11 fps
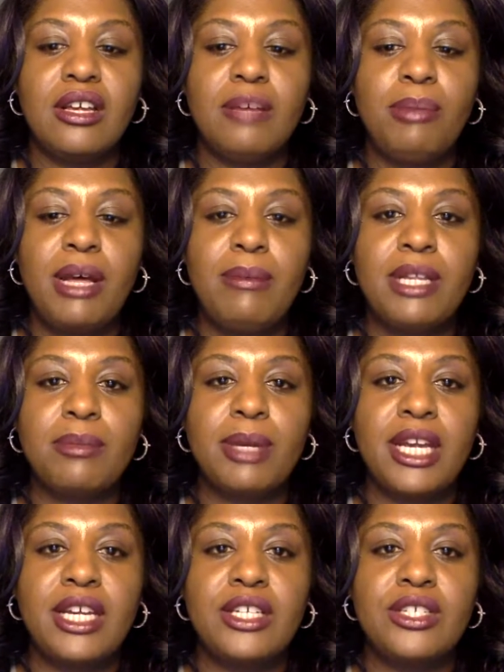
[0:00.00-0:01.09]
public
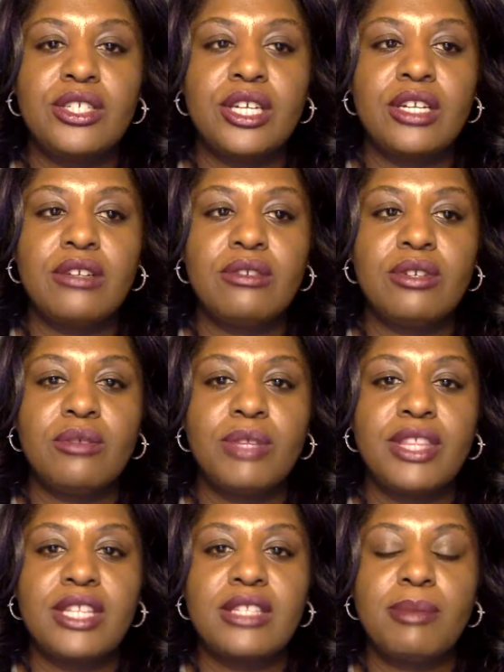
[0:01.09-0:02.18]
page. I don't know what
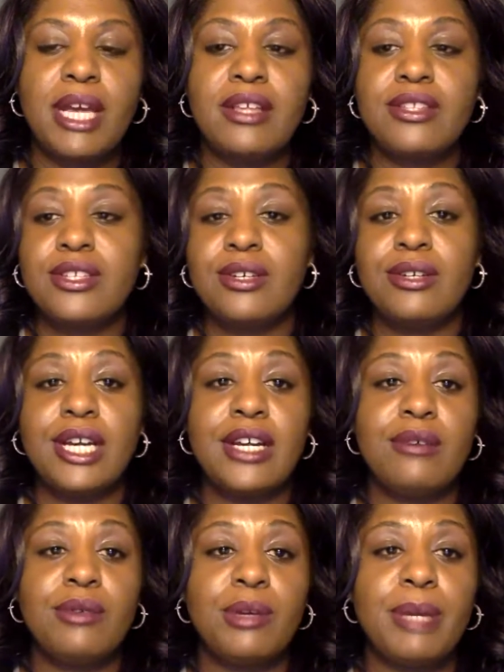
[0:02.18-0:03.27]
that's about, so I ain't
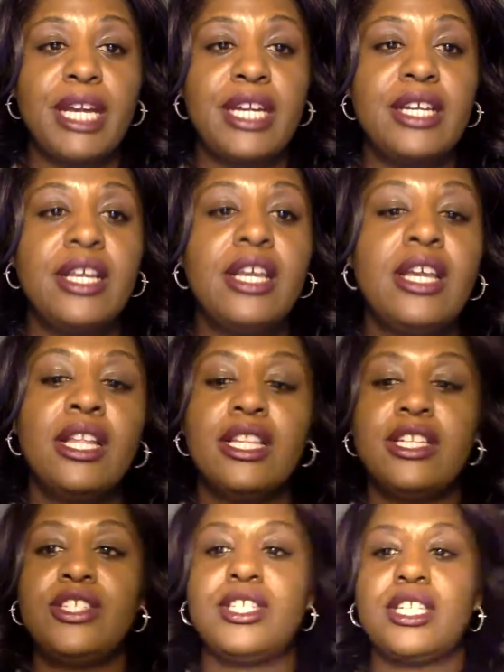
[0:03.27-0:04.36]
gonna worry about it.
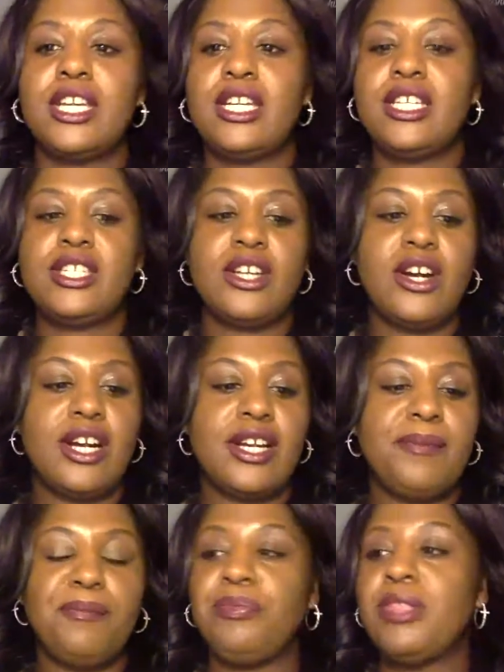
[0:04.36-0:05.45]
Let's just get it started.
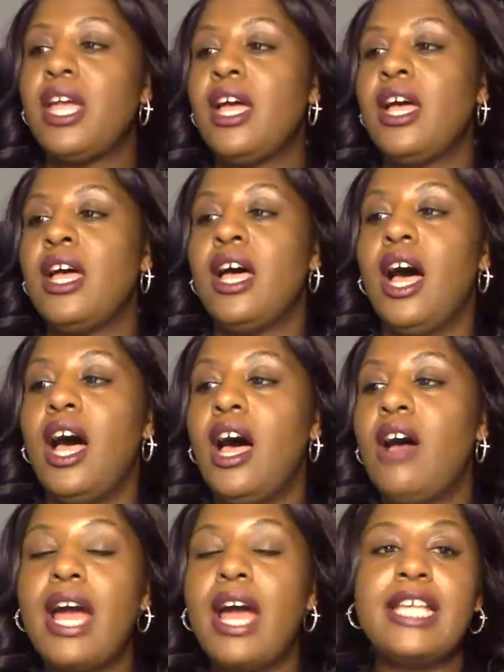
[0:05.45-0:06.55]

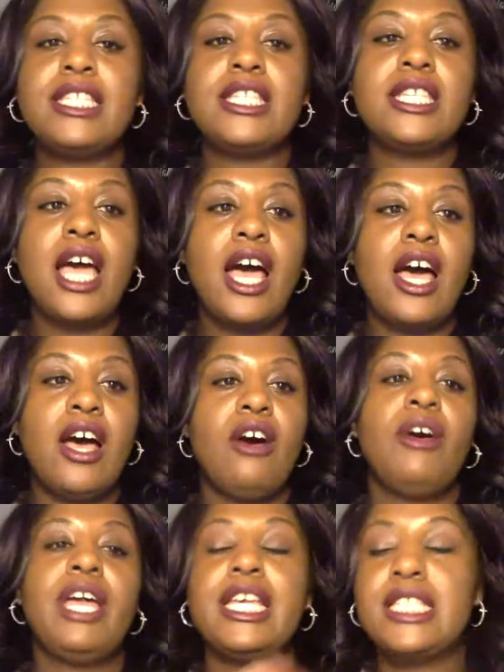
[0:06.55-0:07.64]
All right,
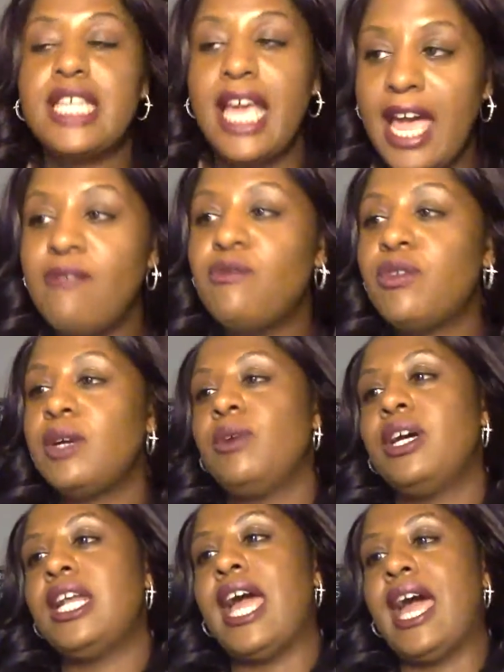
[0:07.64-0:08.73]
so is
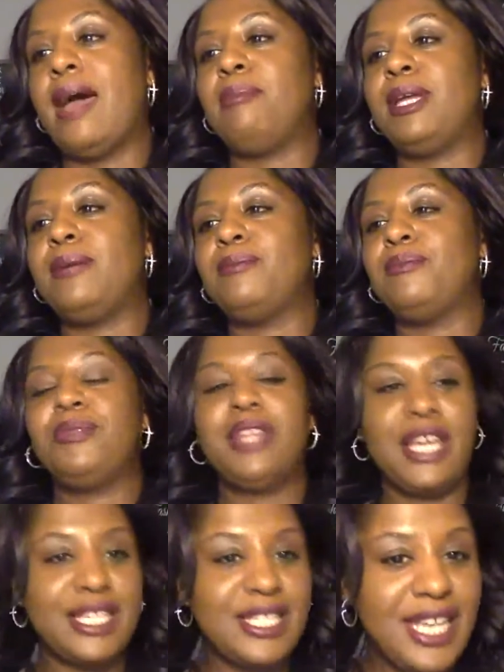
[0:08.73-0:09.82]
everyone happy?
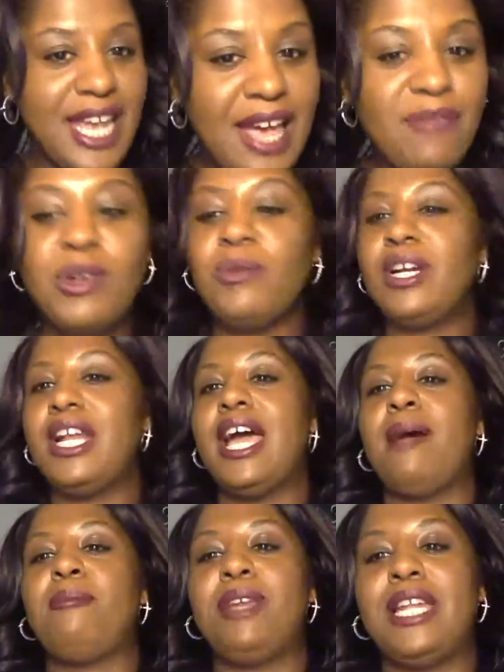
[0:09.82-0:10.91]
Is everyone
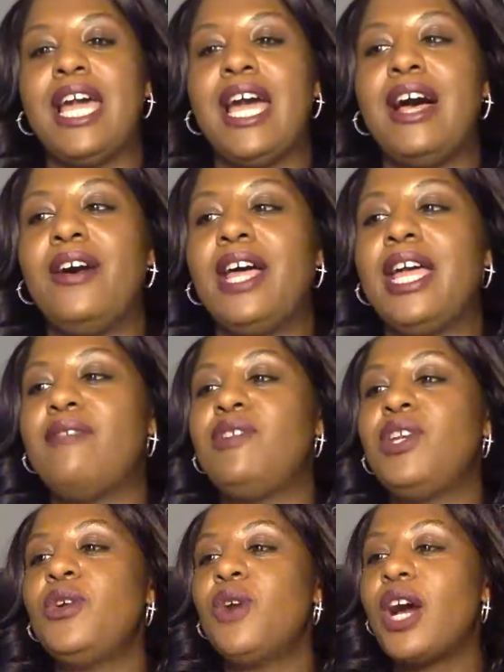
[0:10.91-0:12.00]
happy now? If
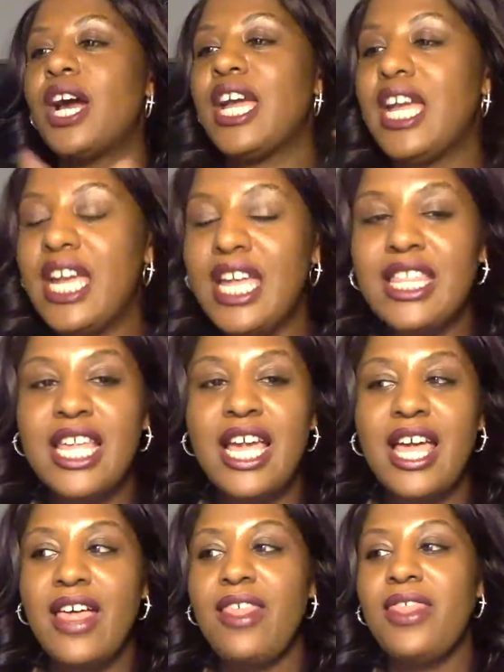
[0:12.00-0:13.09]
you are in
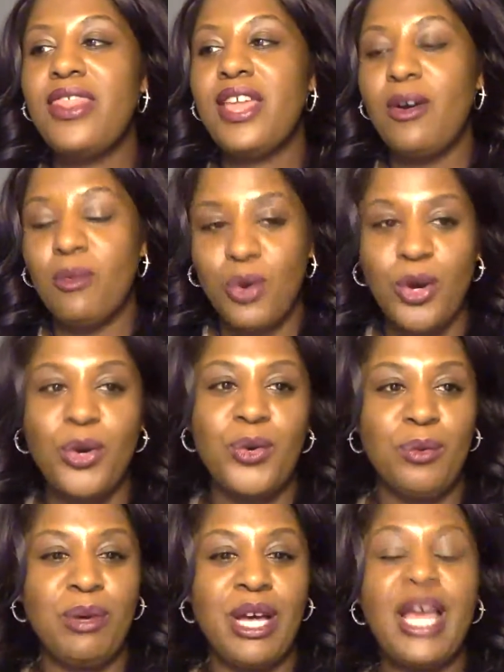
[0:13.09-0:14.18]
the
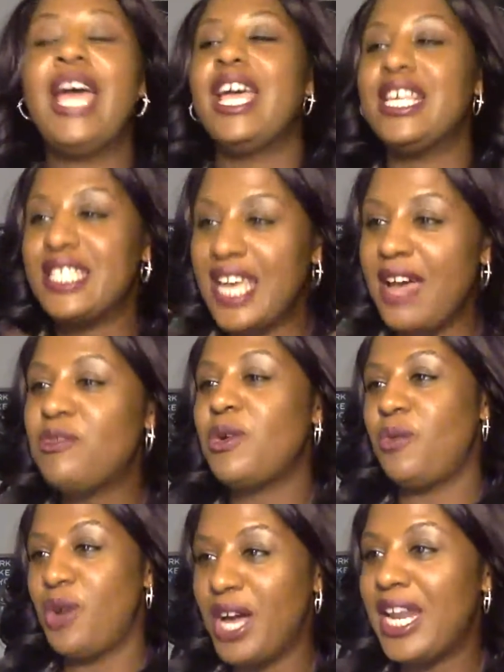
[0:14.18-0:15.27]
room, is
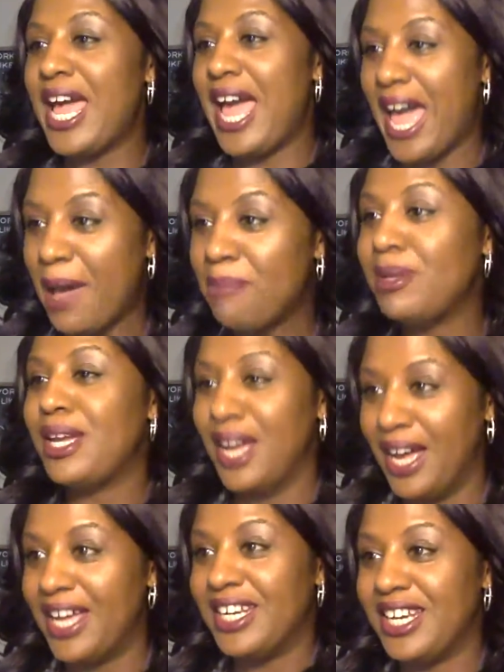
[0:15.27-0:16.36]
everyone happy,
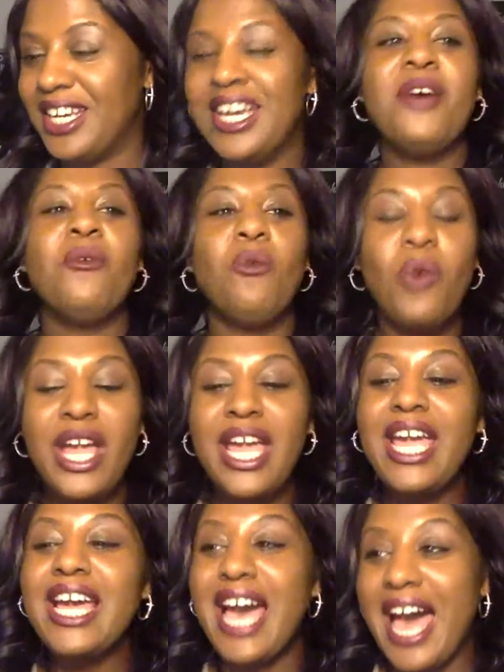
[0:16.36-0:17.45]
honey?
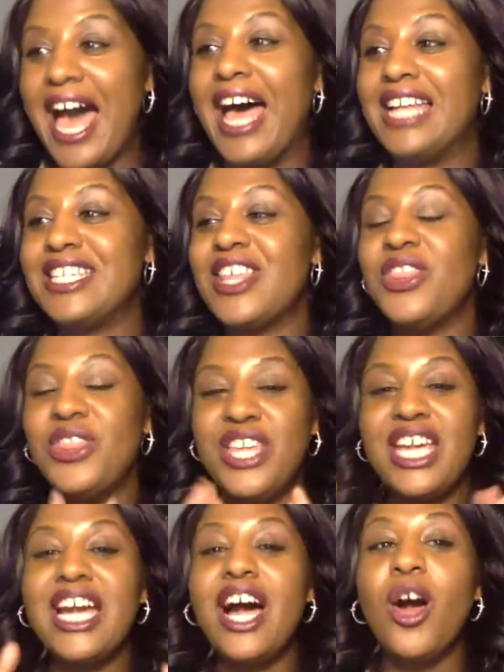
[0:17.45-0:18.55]
We got
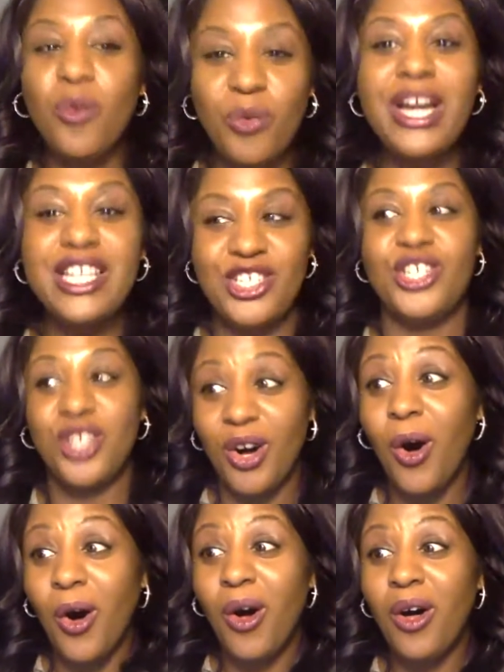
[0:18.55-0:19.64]
the
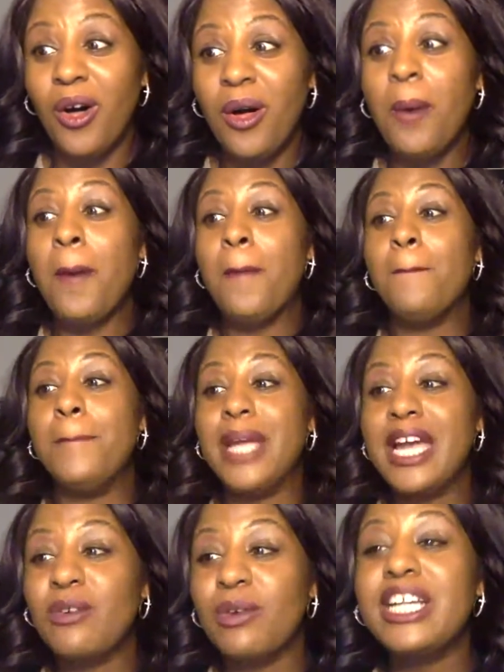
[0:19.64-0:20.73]
original
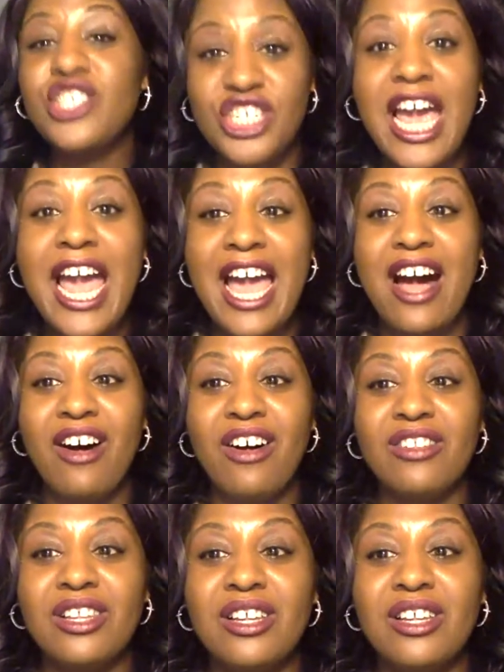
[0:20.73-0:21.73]
Big Rich Town